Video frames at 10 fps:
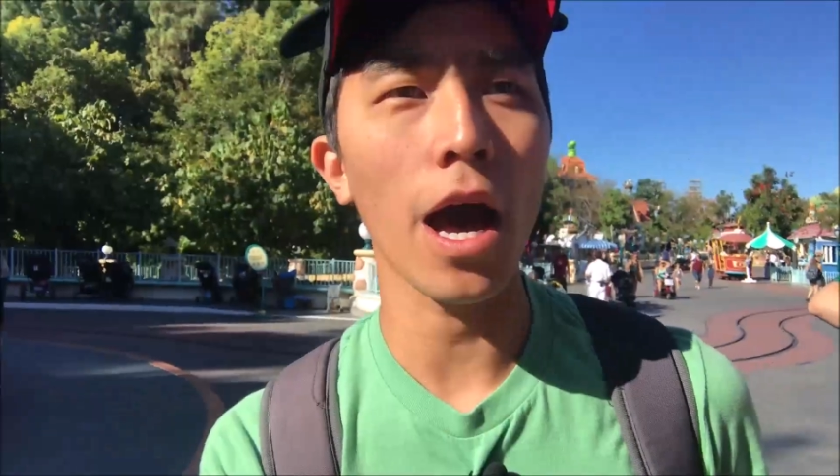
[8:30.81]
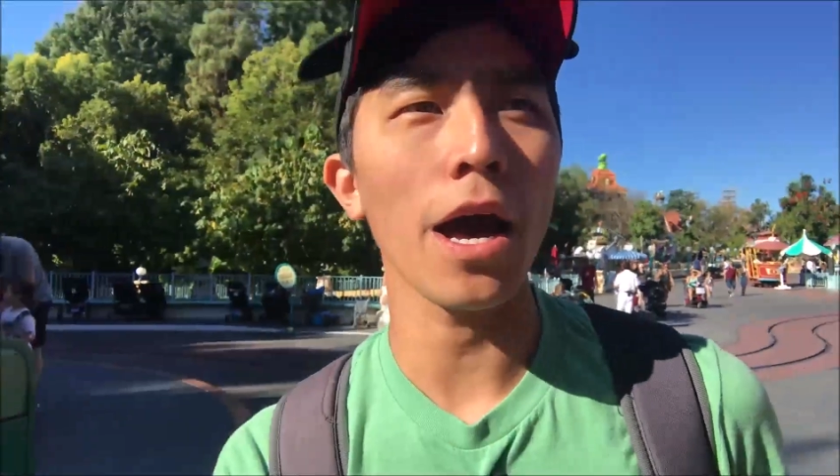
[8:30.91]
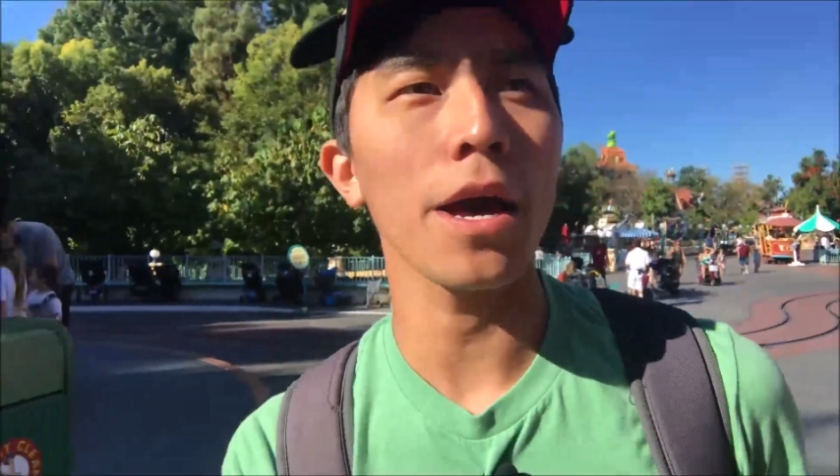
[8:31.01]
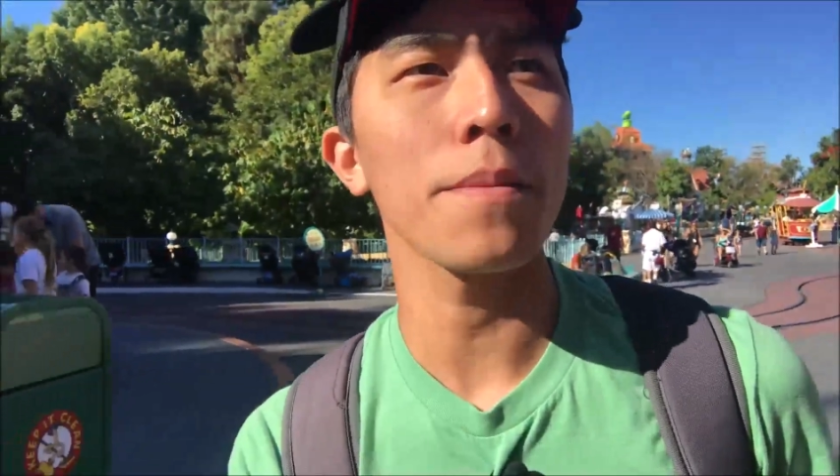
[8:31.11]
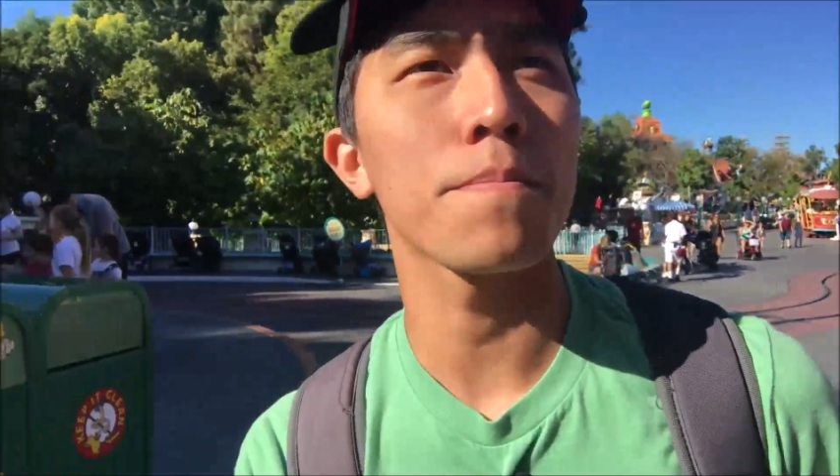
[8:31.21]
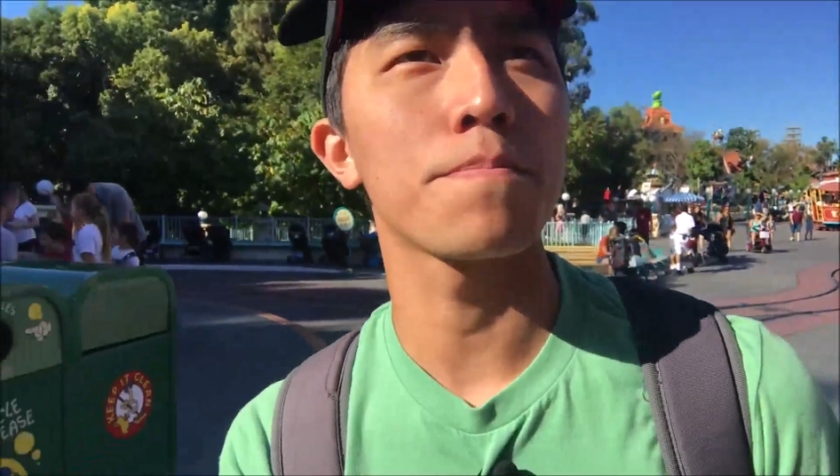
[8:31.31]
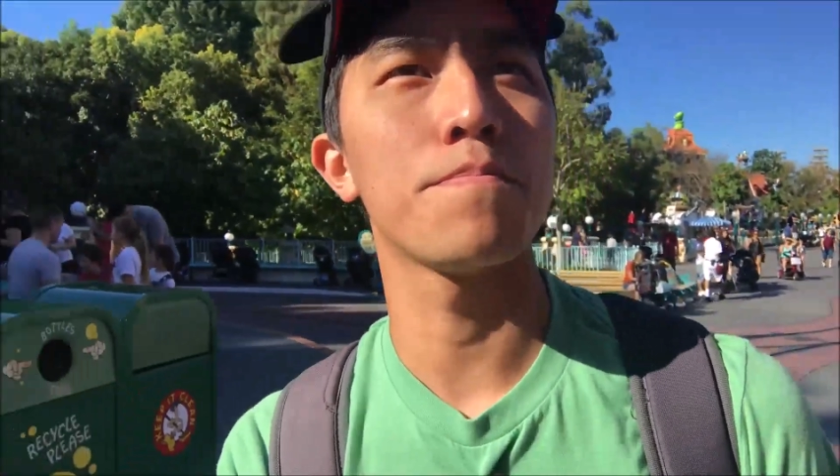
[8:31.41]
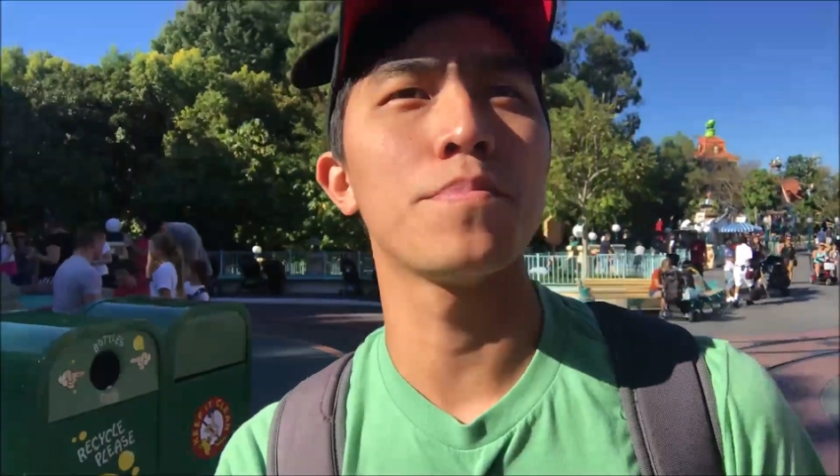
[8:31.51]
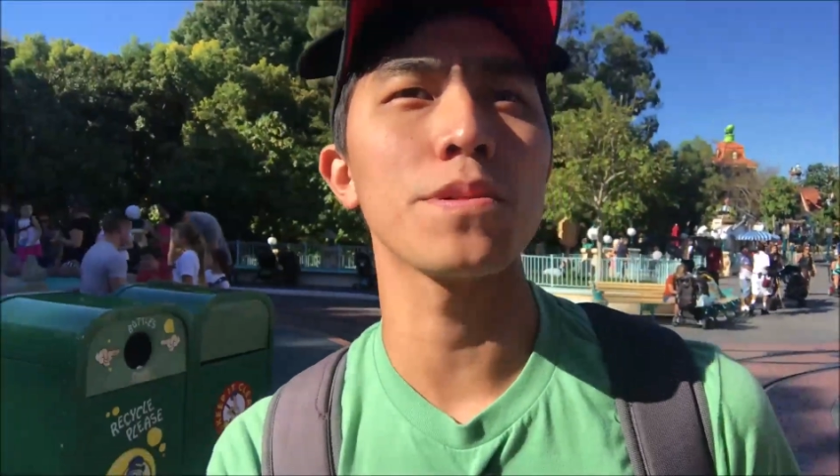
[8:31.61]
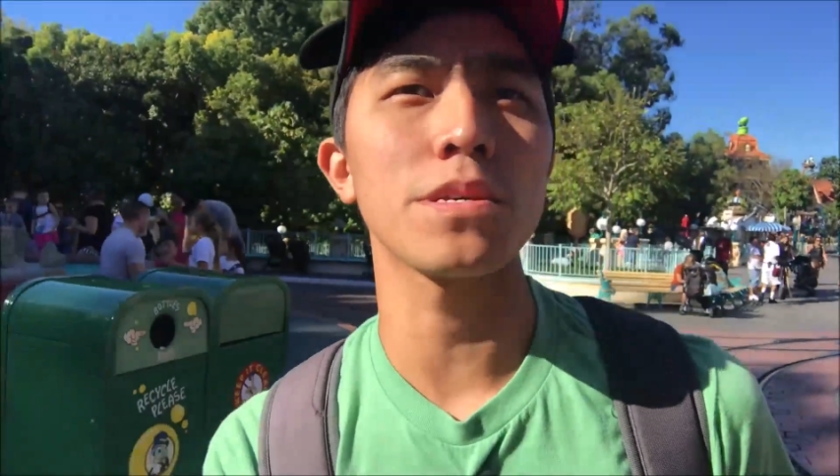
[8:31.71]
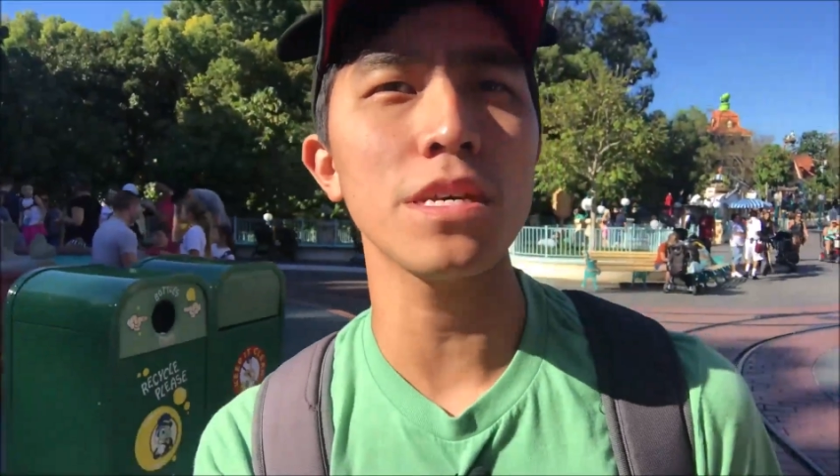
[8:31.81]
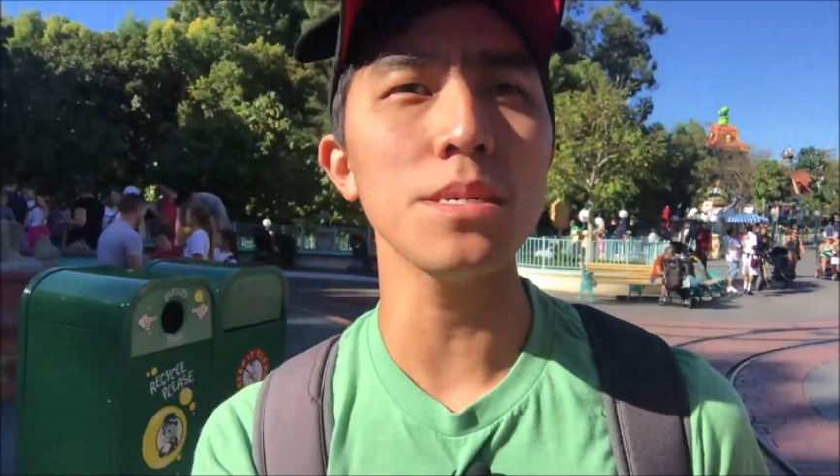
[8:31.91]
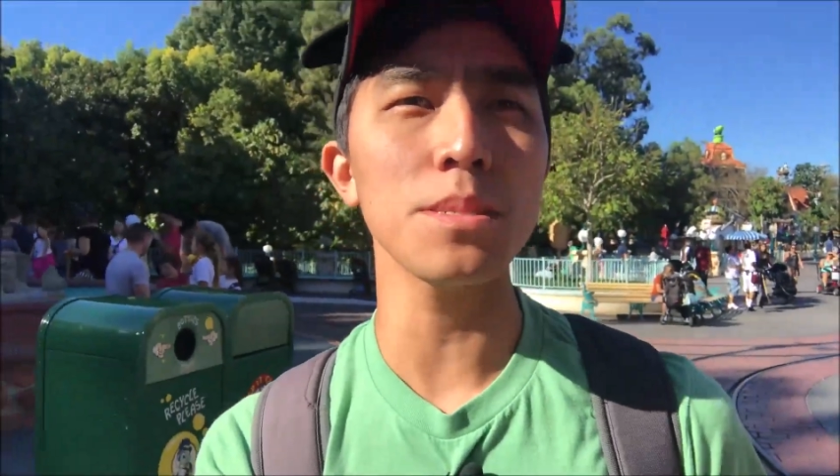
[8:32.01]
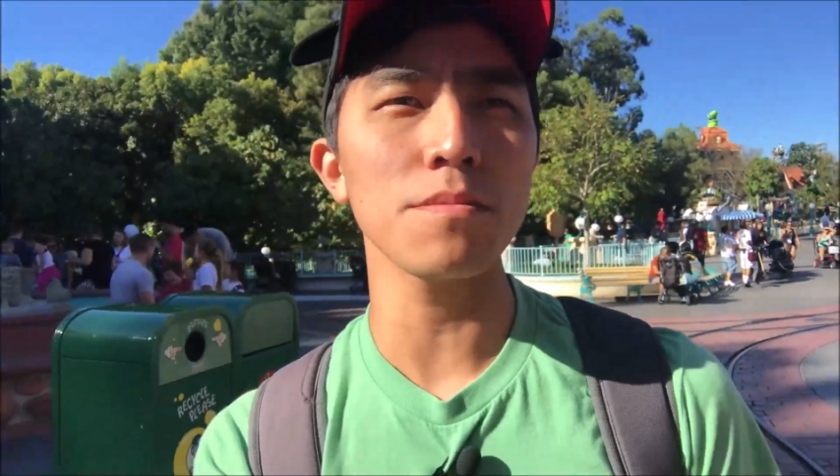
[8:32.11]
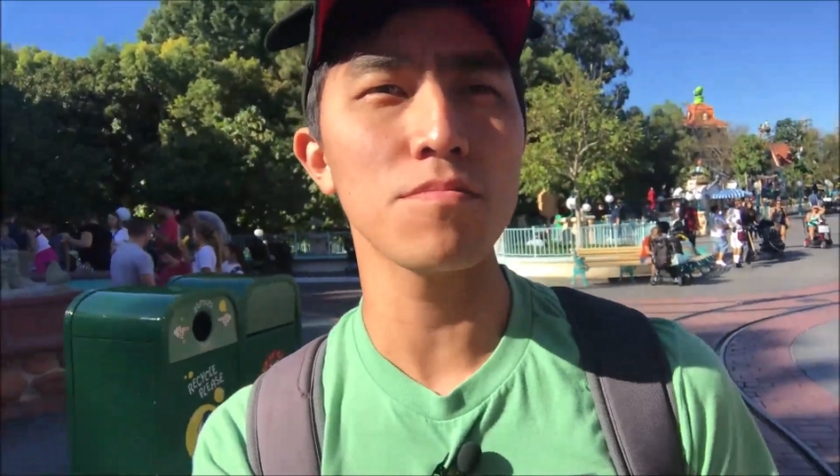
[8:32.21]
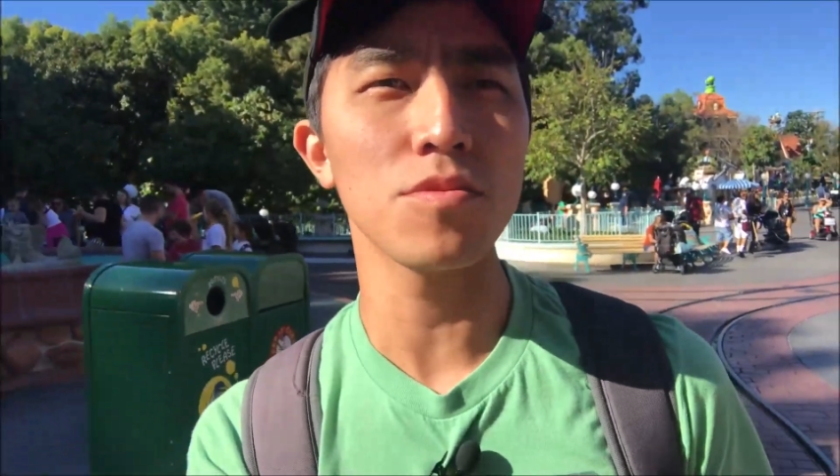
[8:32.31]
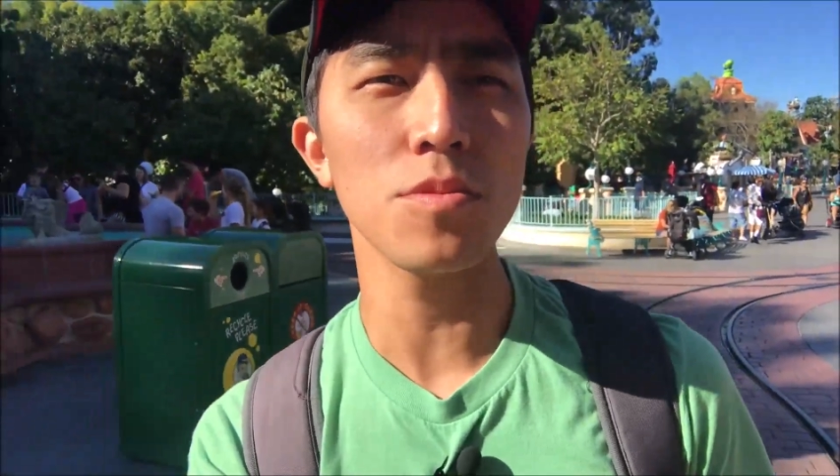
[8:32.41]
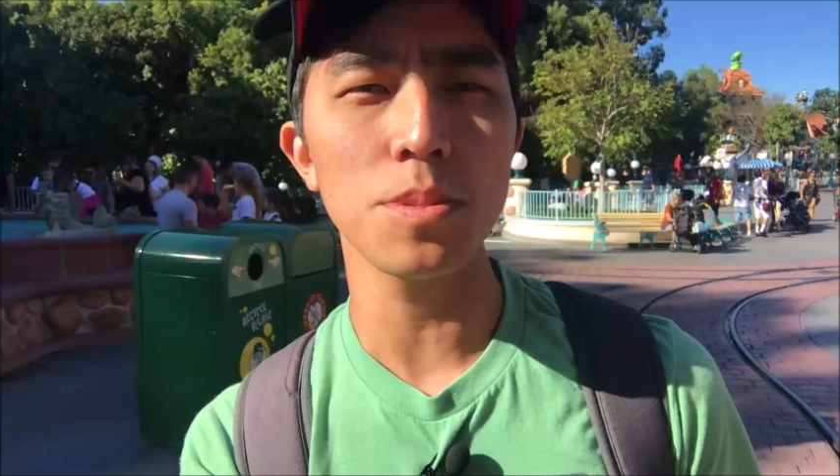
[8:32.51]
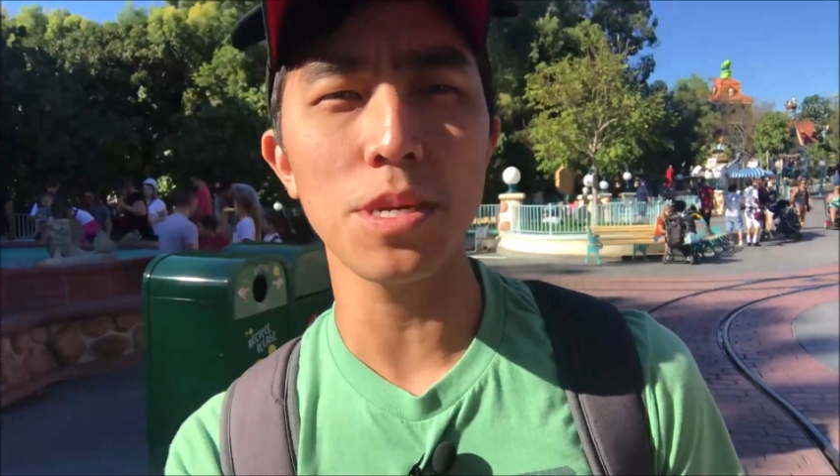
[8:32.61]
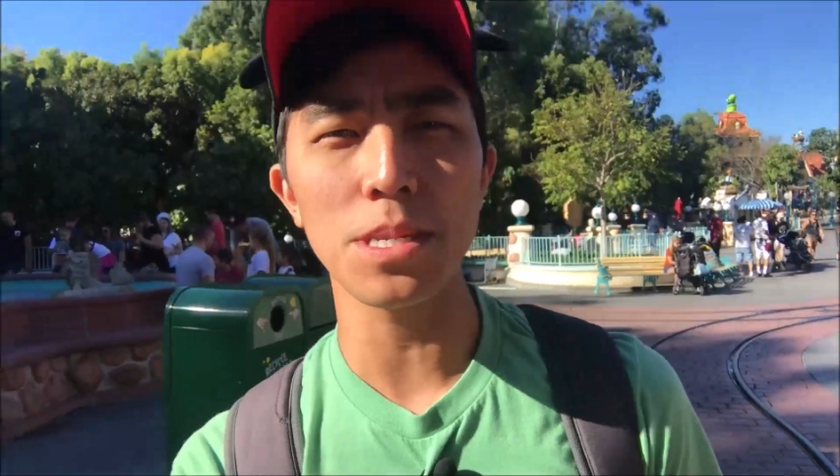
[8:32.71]
I believe the
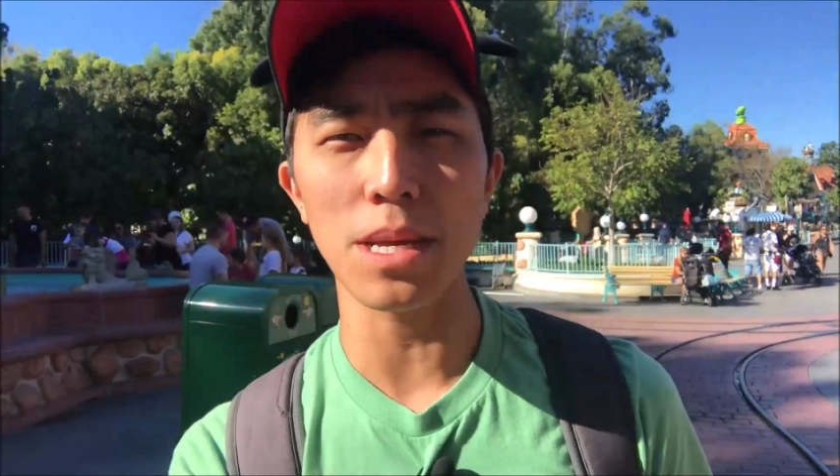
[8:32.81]
movie